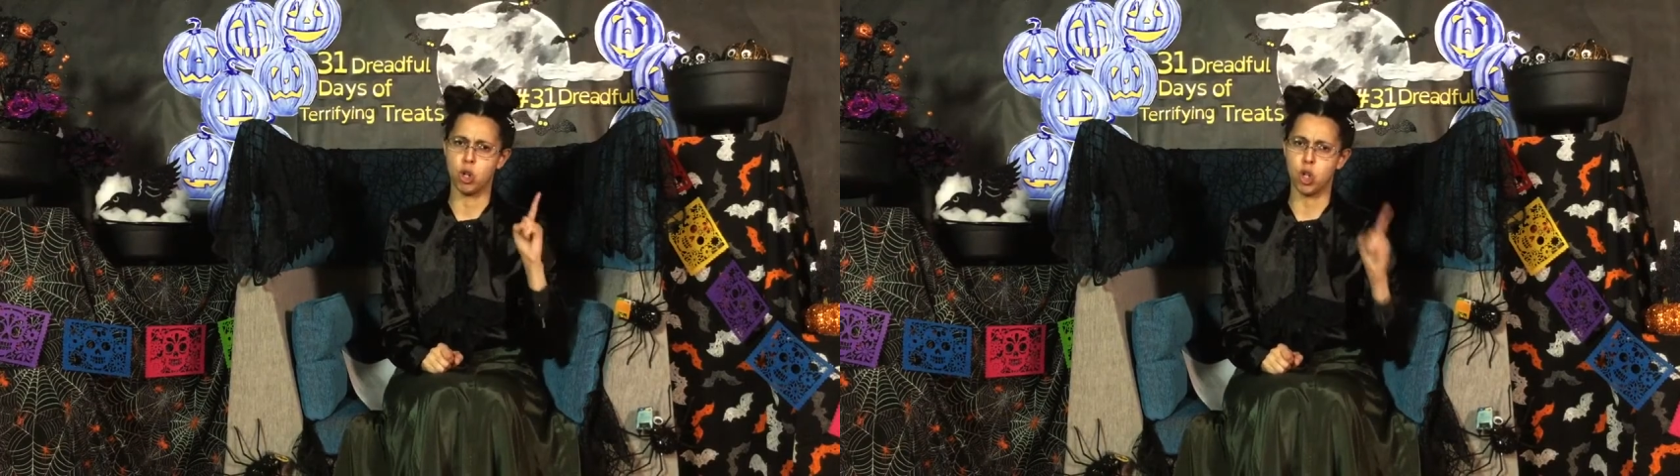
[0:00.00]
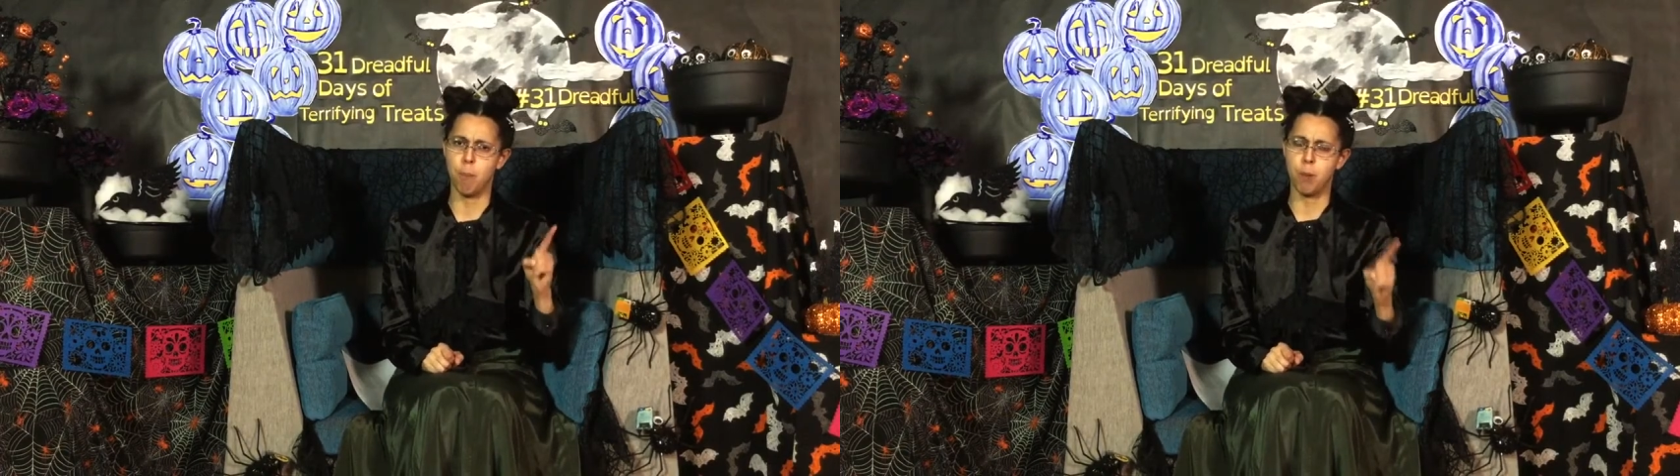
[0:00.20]

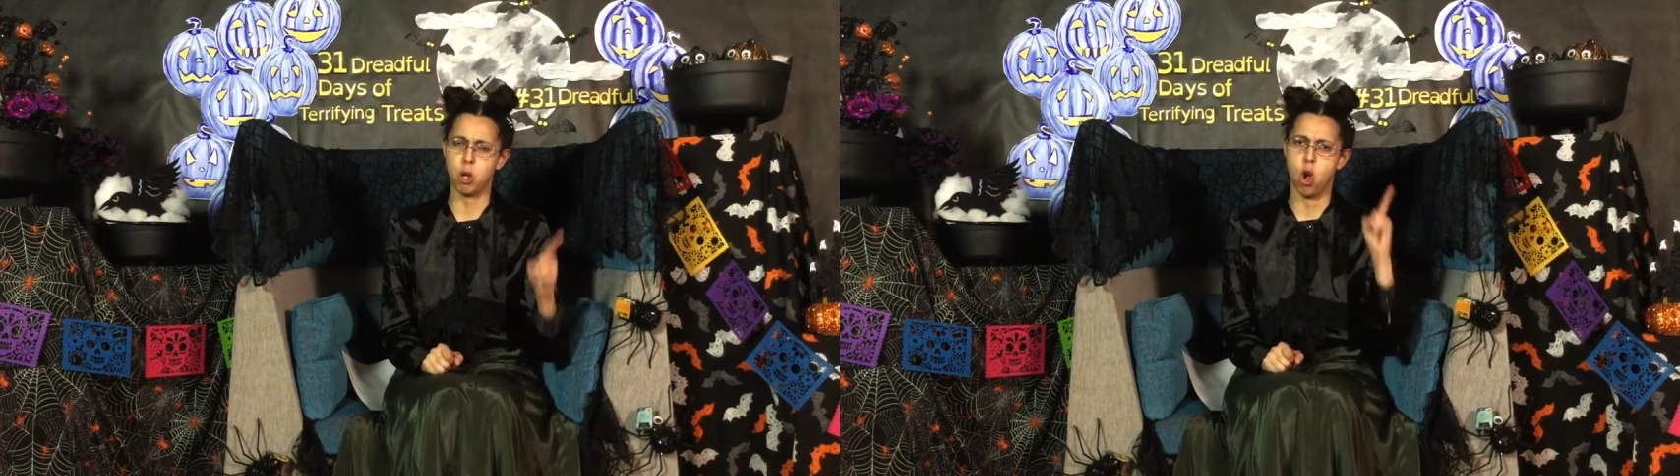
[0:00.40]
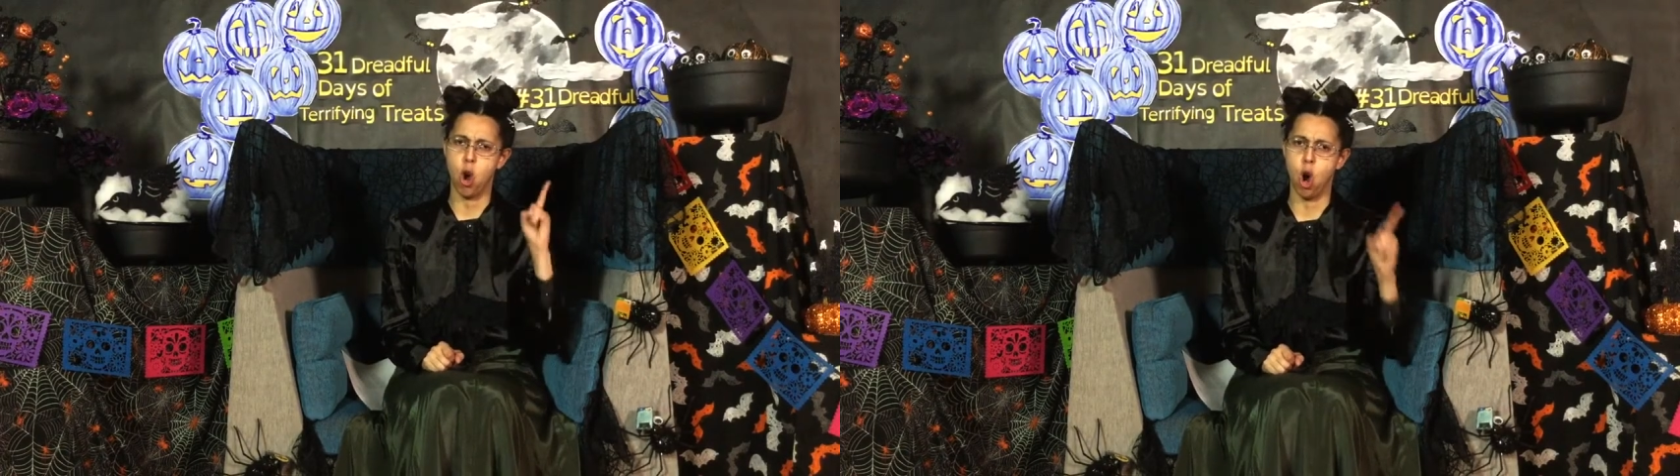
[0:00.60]

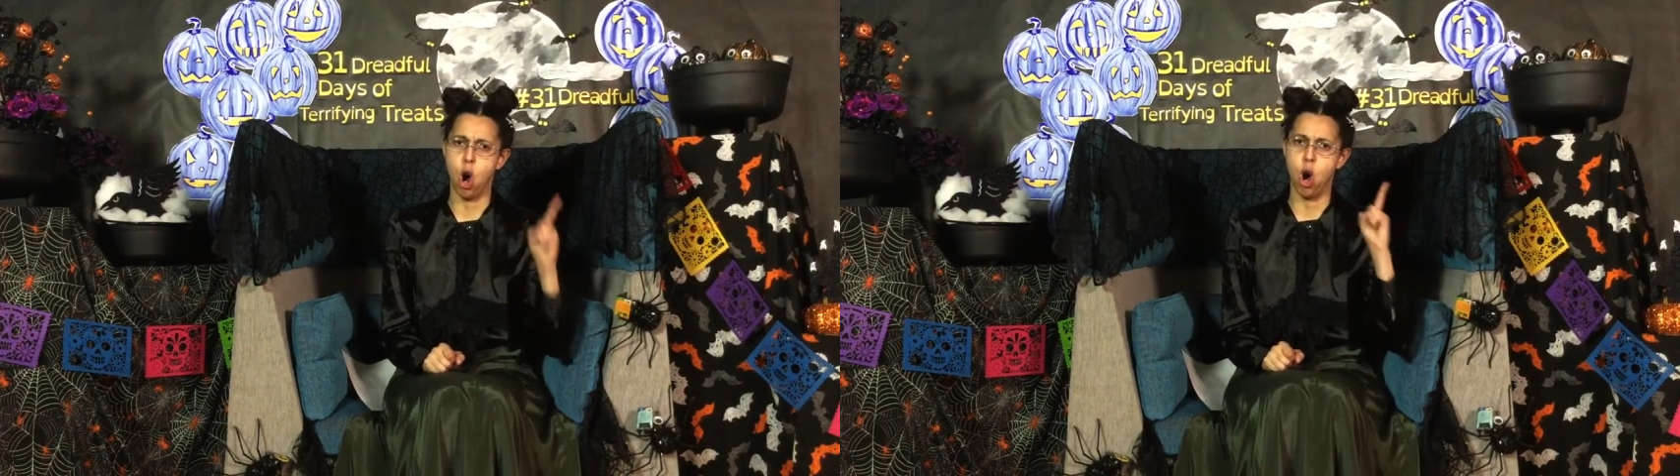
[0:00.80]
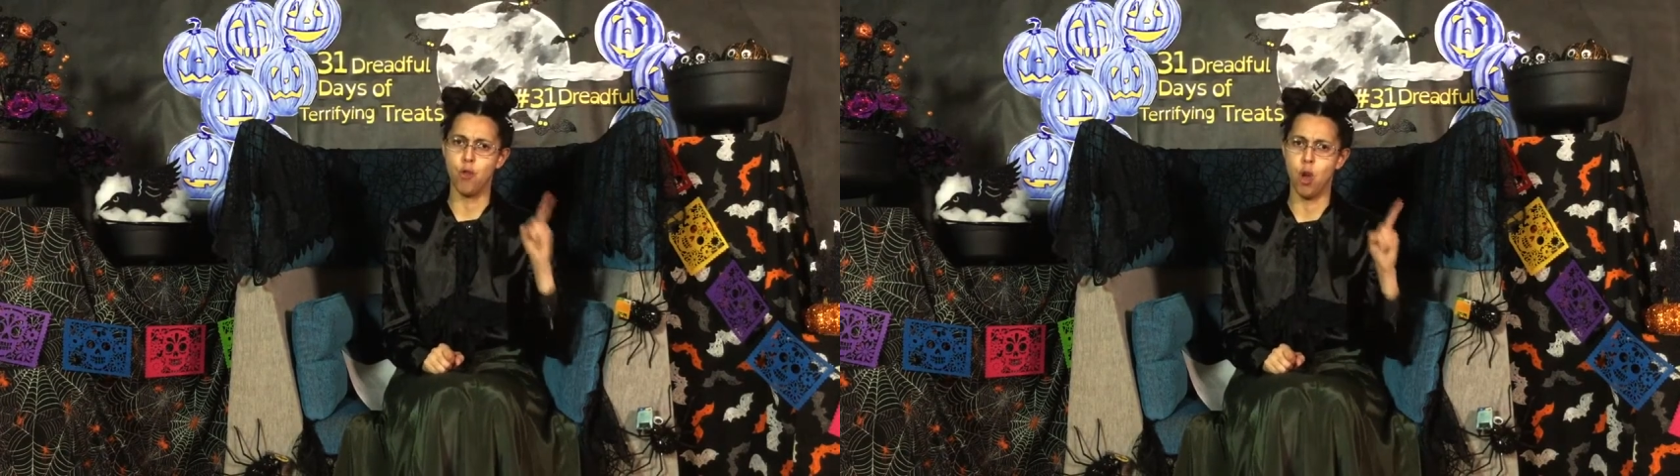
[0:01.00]
jumping
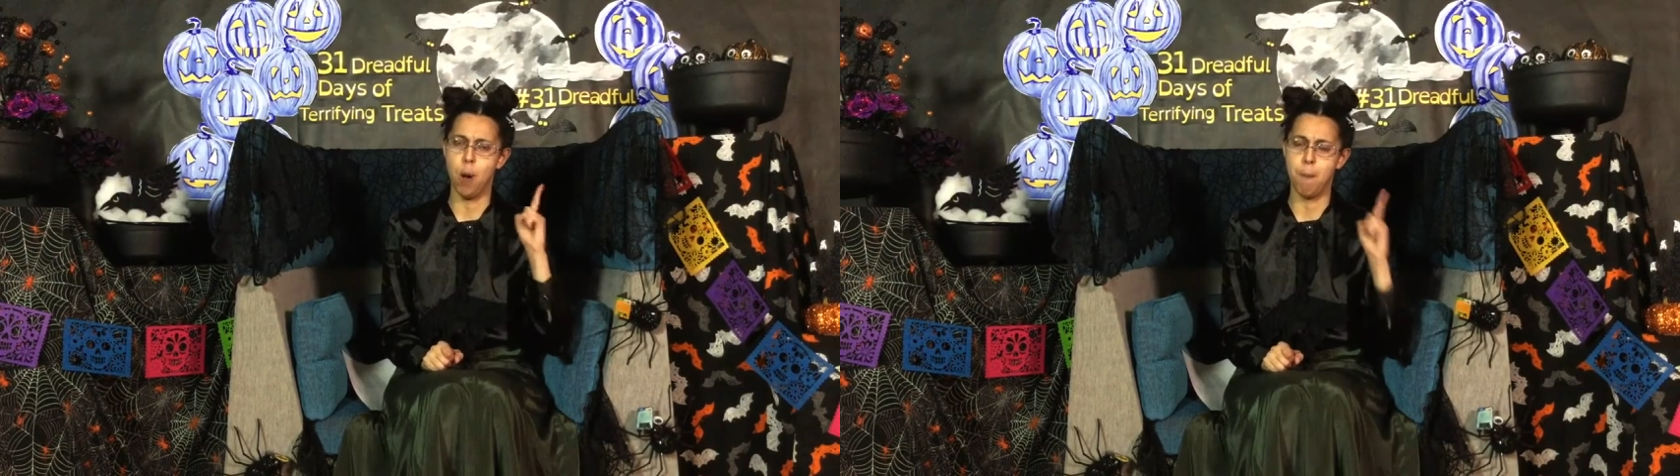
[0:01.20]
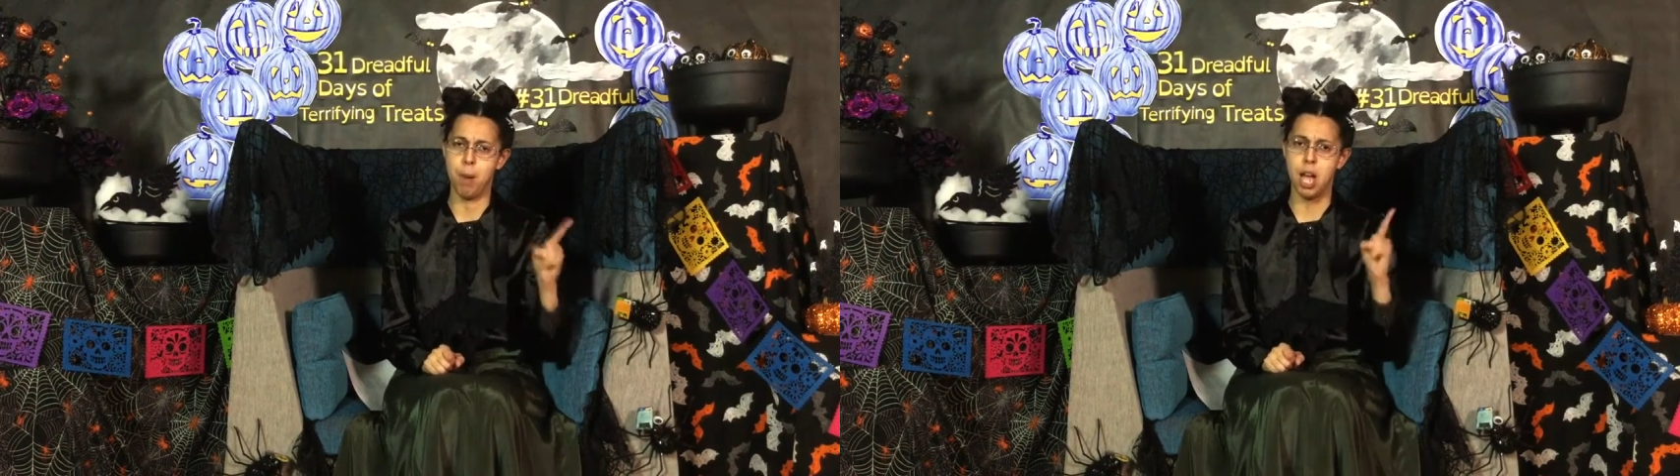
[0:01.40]
on
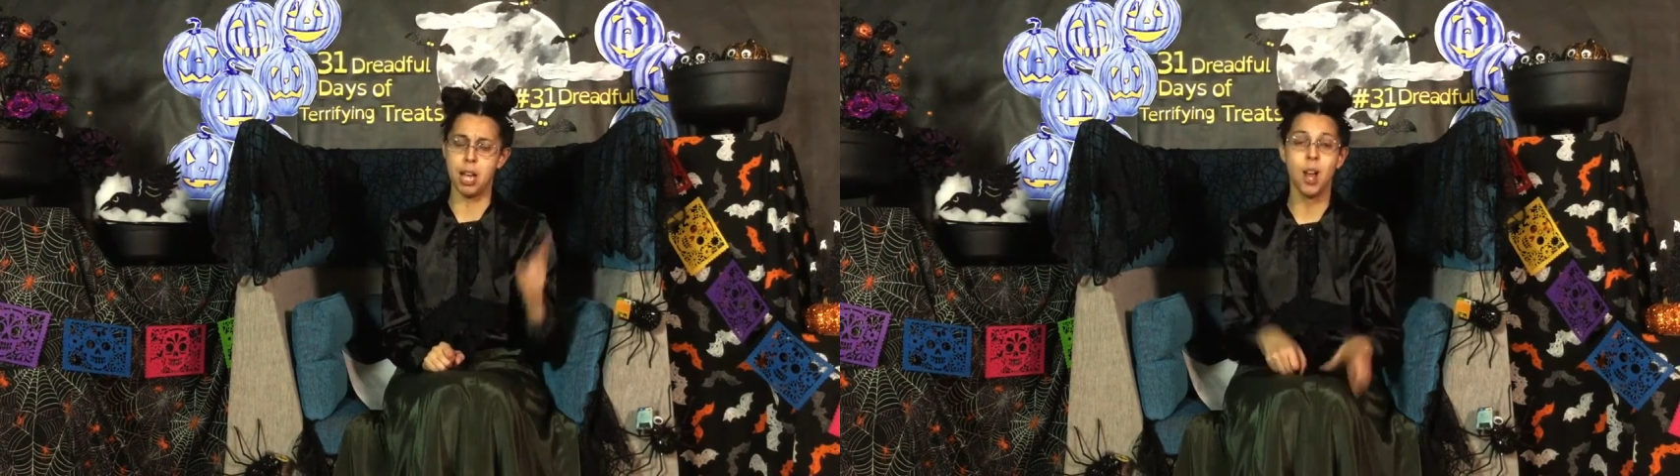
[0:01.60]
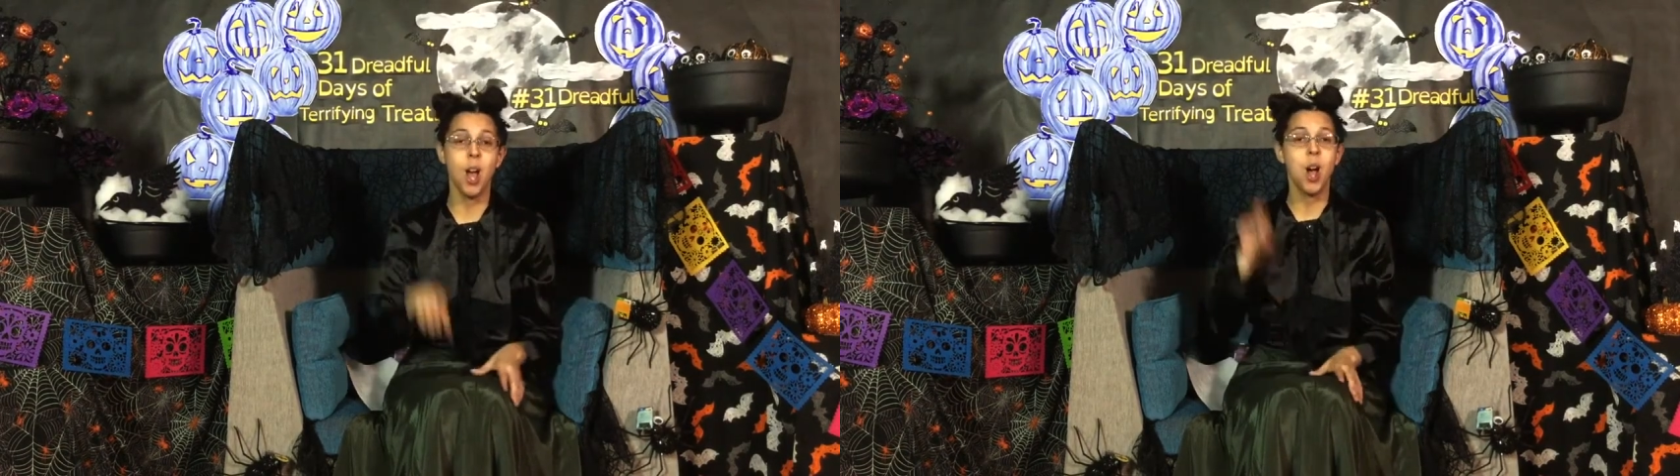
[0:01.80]
the bed.